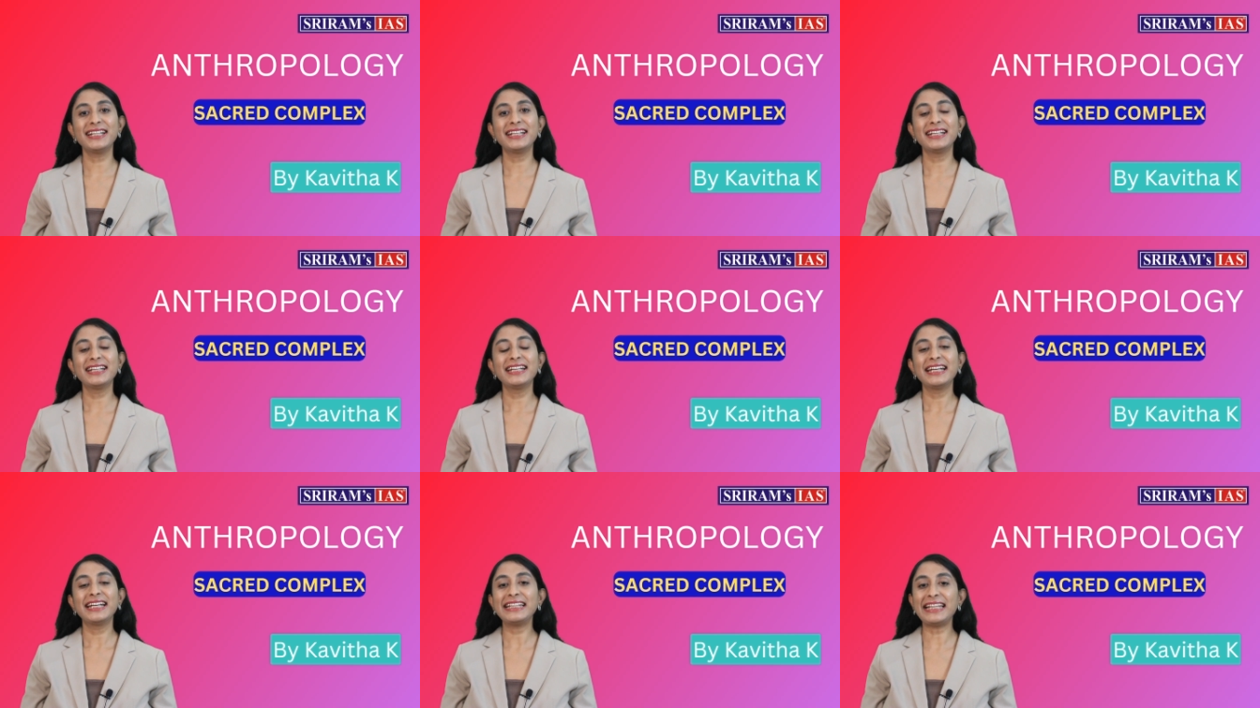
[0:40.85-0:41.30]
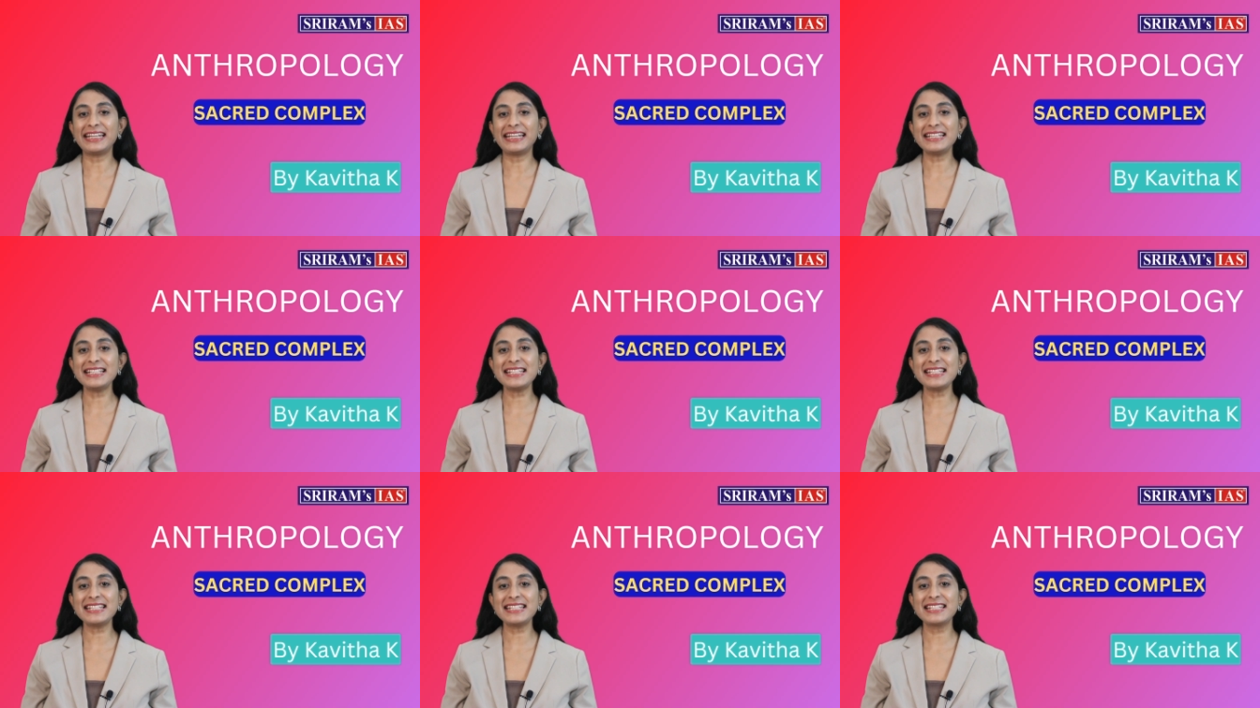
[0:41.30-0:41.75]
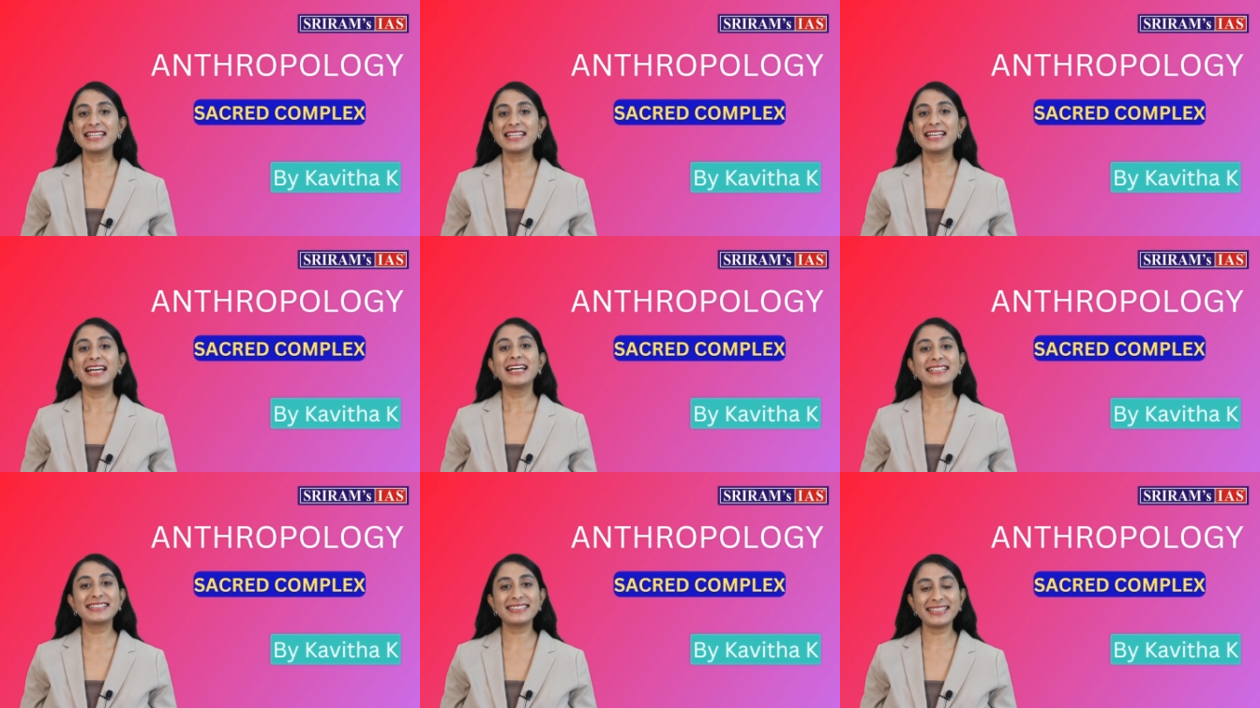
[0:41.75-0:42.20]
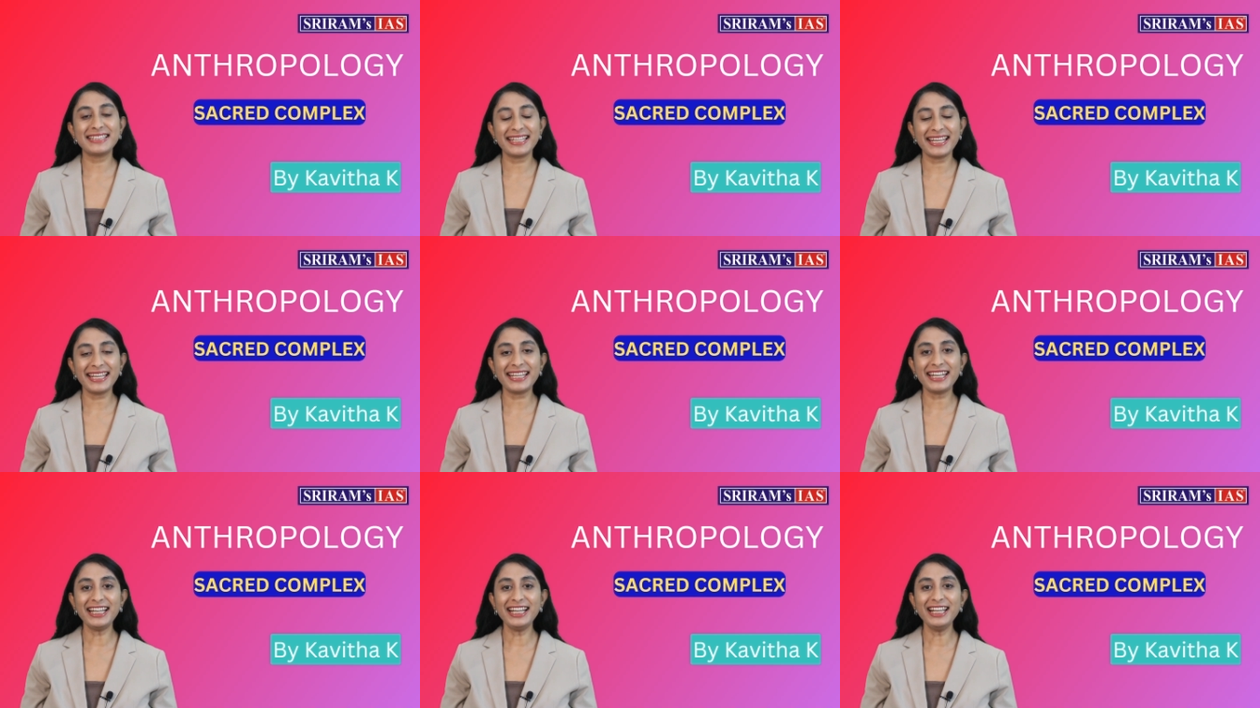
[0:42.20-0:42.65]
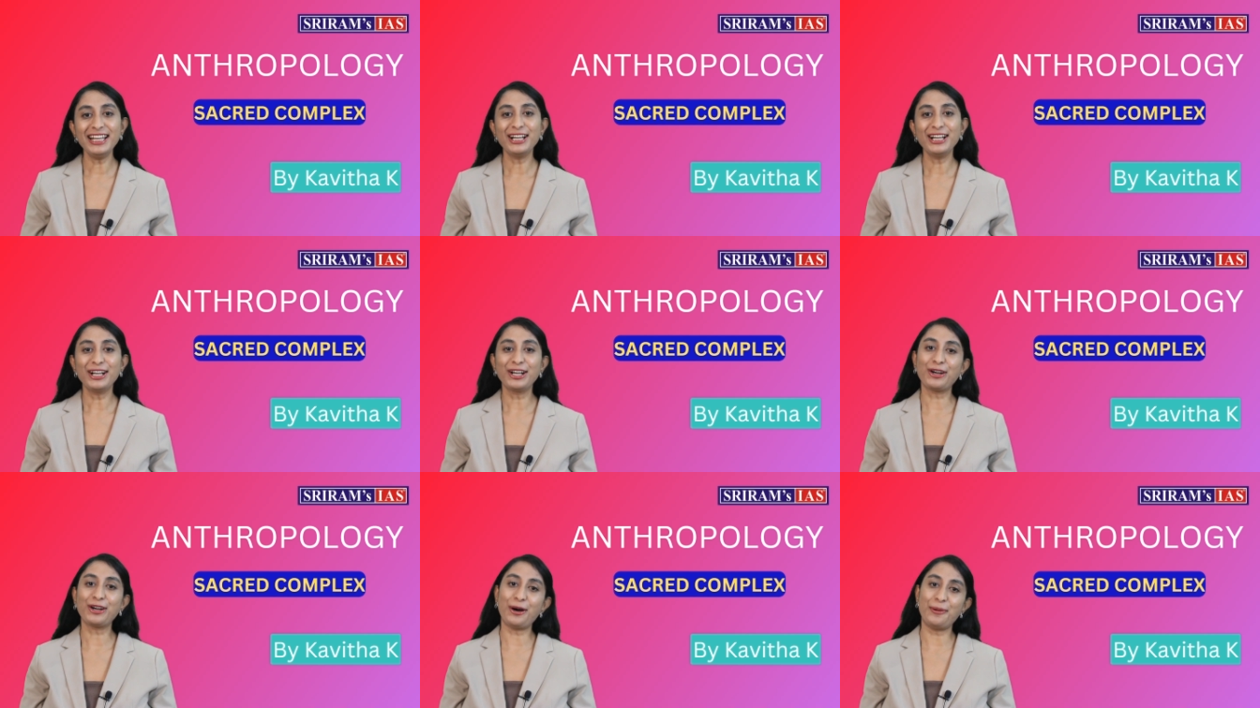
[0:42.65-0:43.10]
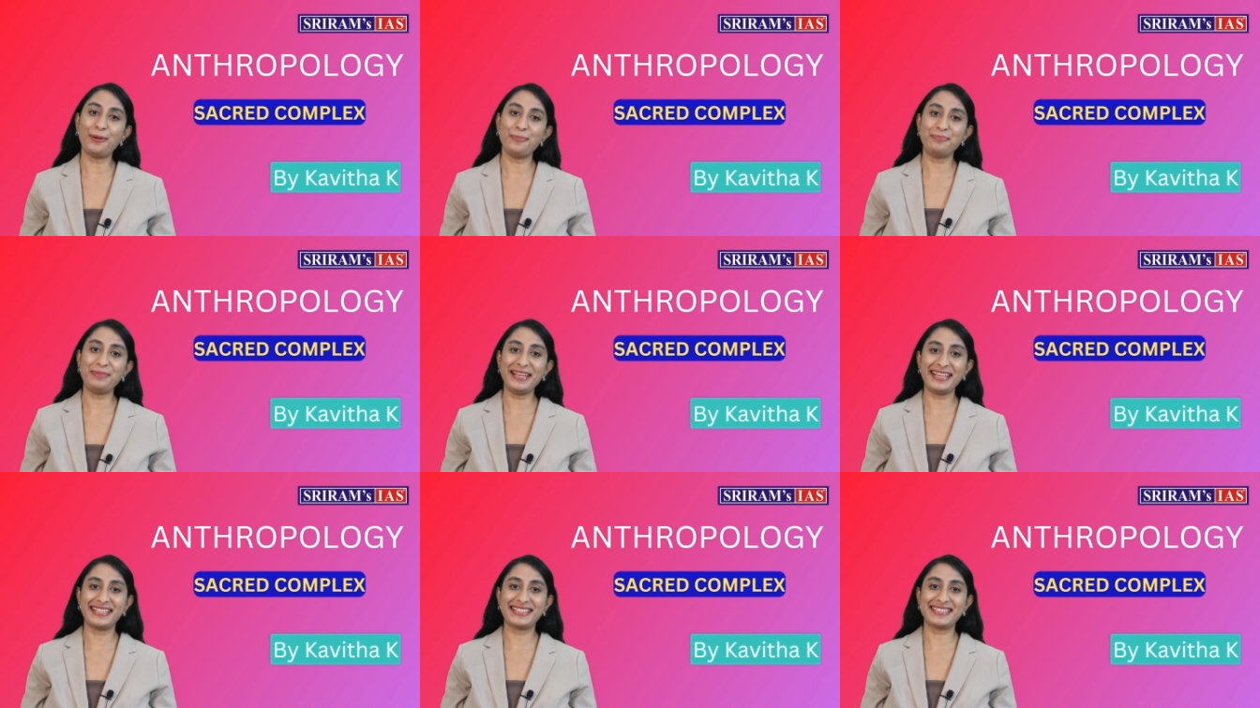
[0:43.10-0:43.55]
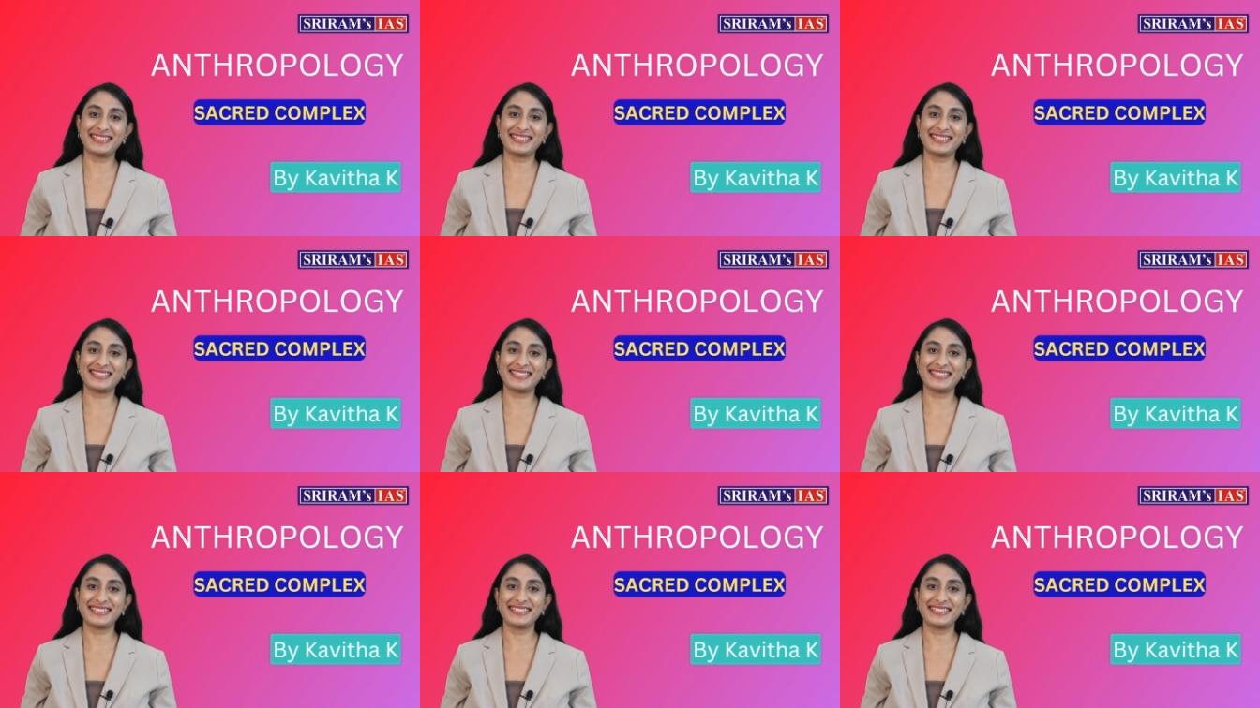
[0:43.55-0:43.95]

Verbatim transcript: that is Sacred Complex.